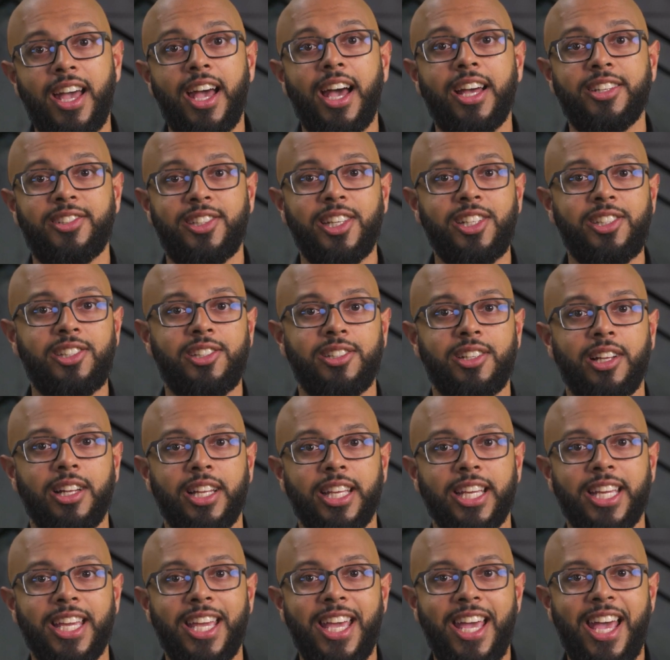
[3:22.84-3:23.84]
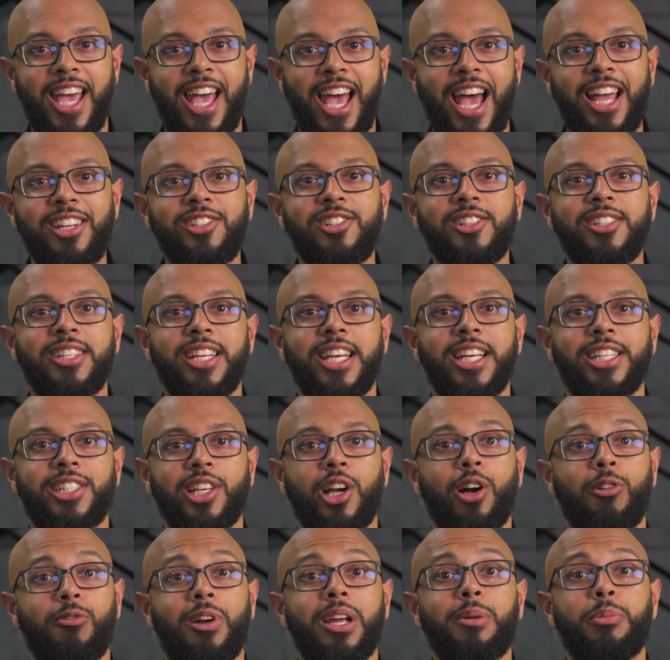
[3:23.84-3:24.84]
Additionally, engineers
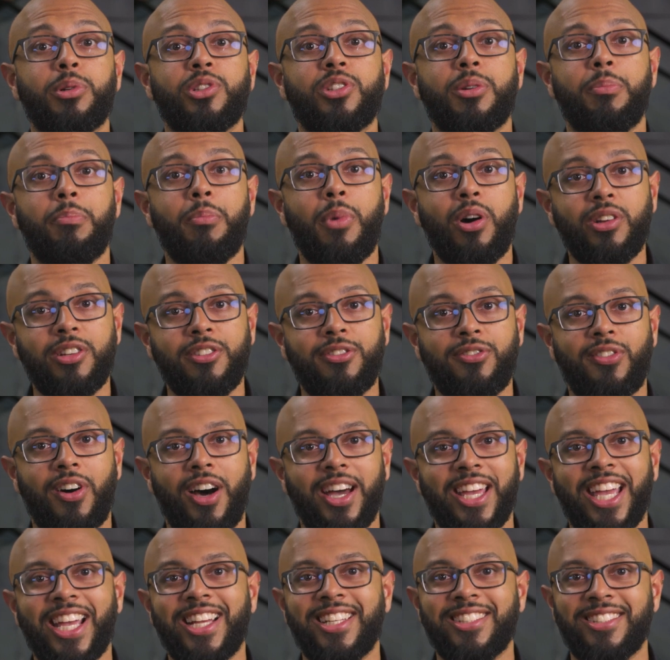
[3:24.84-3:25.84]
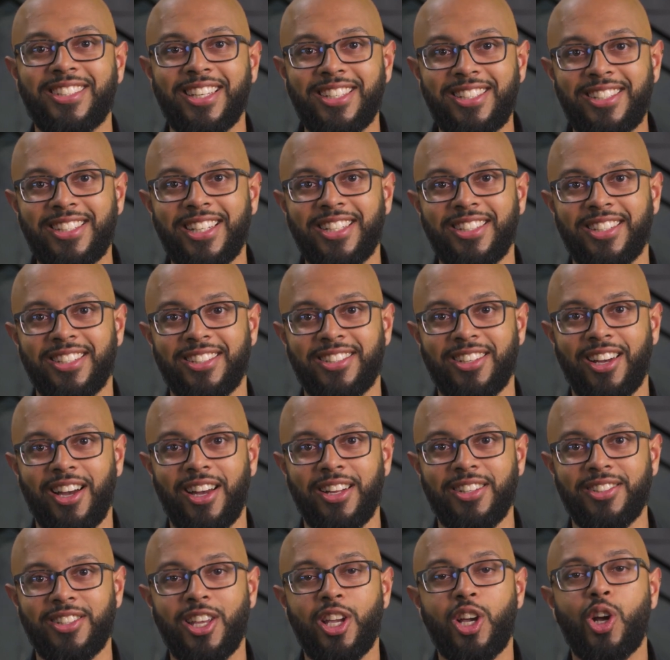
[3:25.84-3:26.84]
are able to modify existing
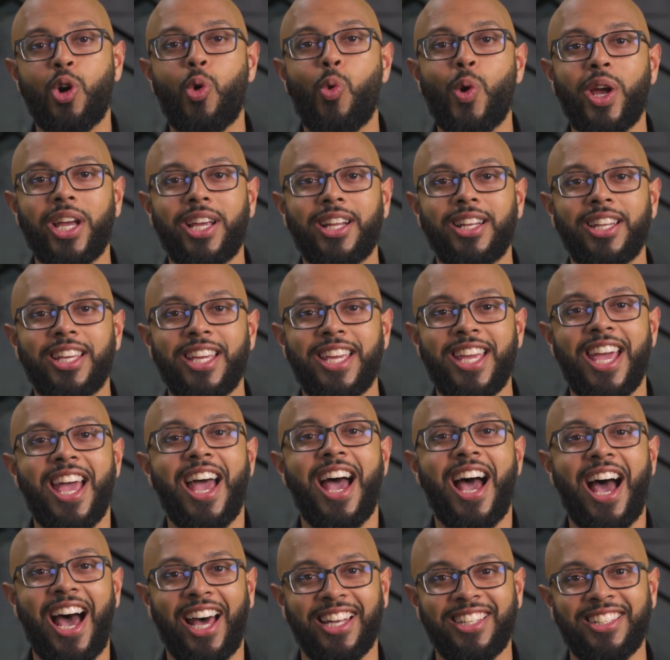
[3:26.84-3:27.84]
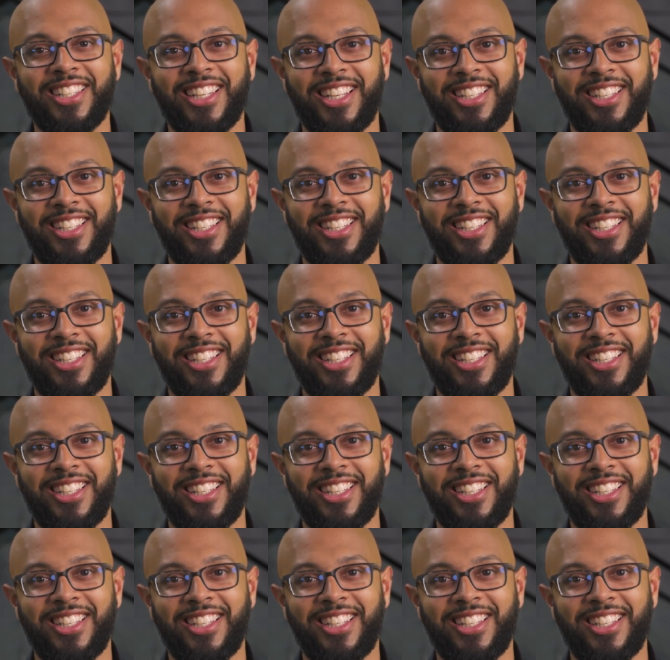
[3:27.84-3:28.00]
designs quickly and